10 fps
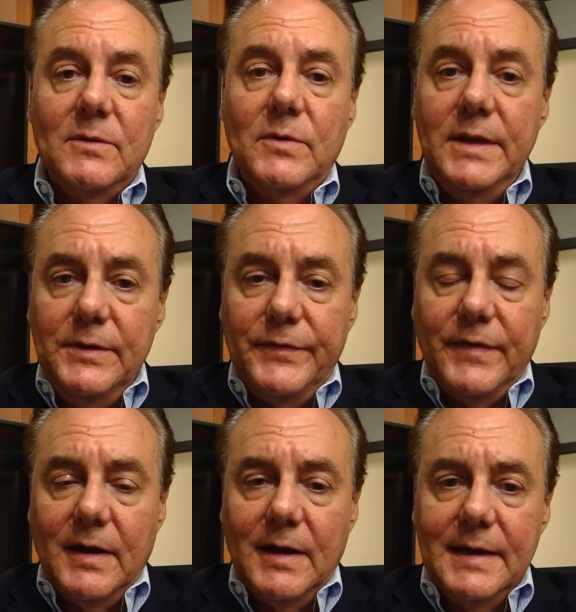what do you
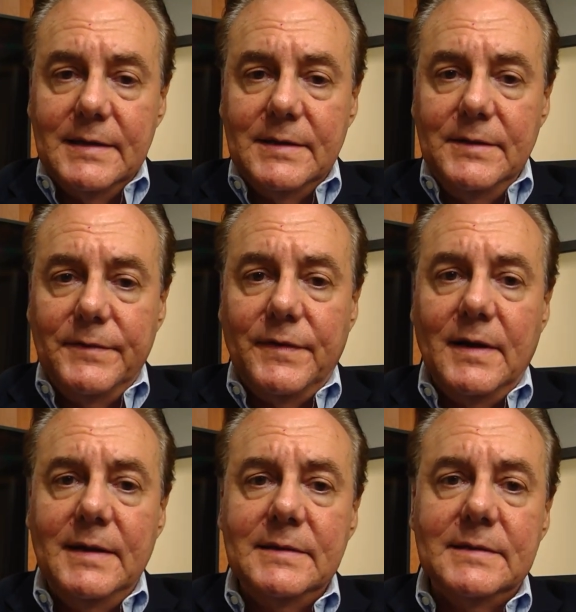find? You
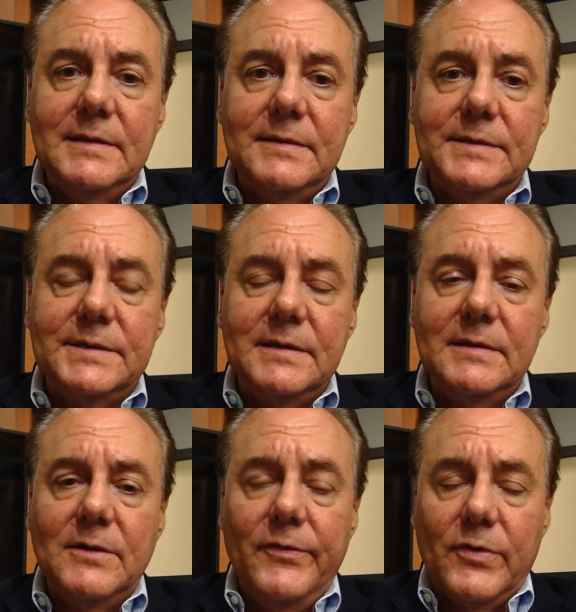find that there's
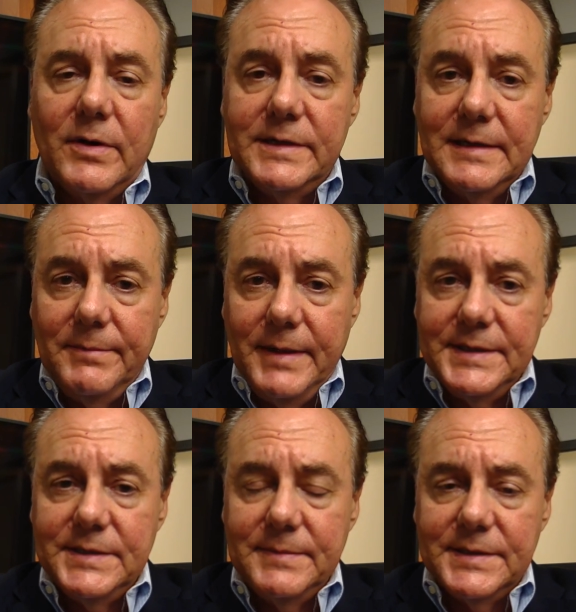an overarching
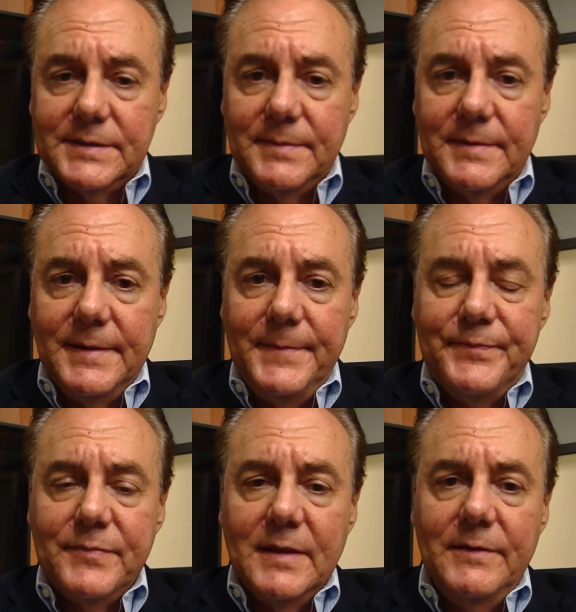pessimism.
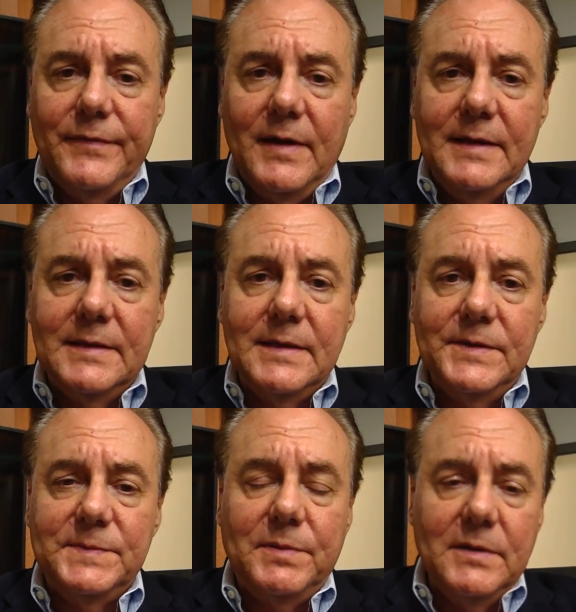You find that
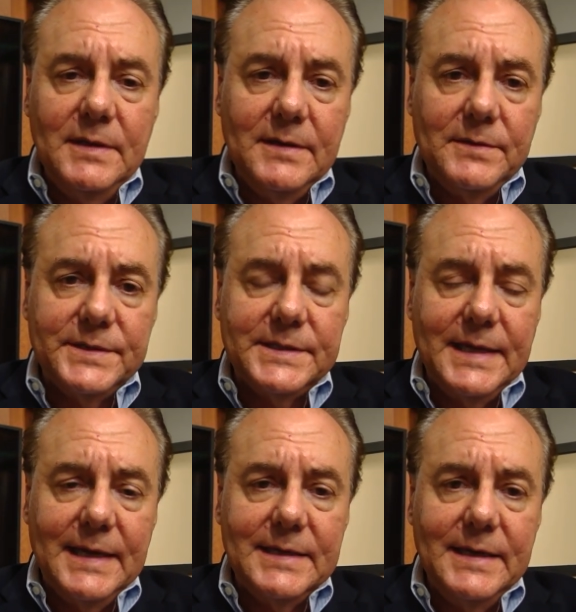there's political
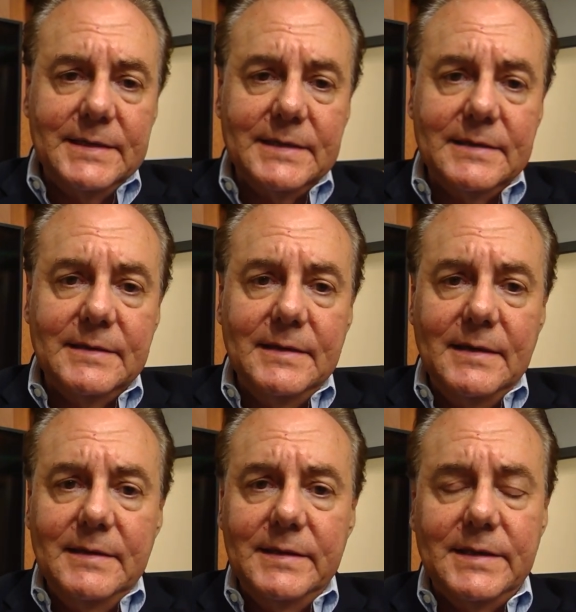stagnation,
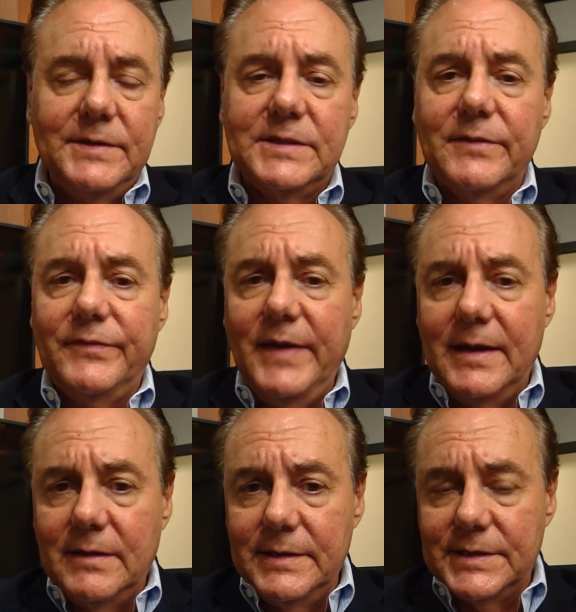that there's
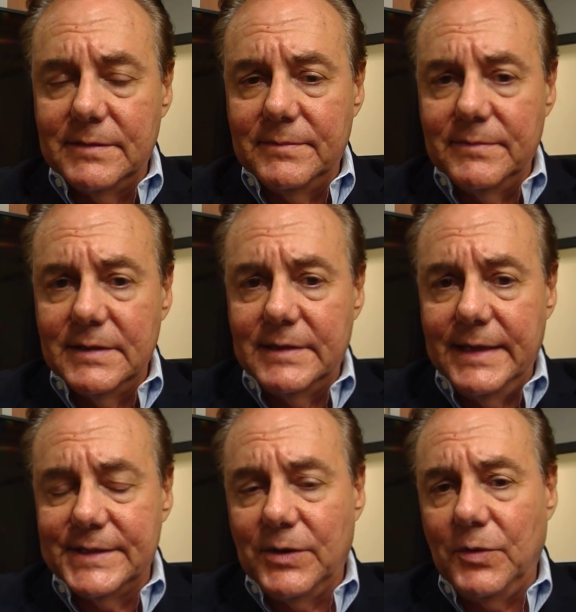fatalism that
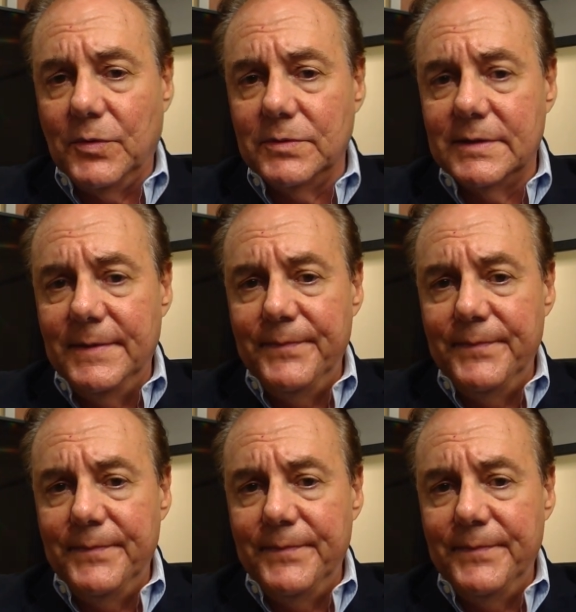takes hold,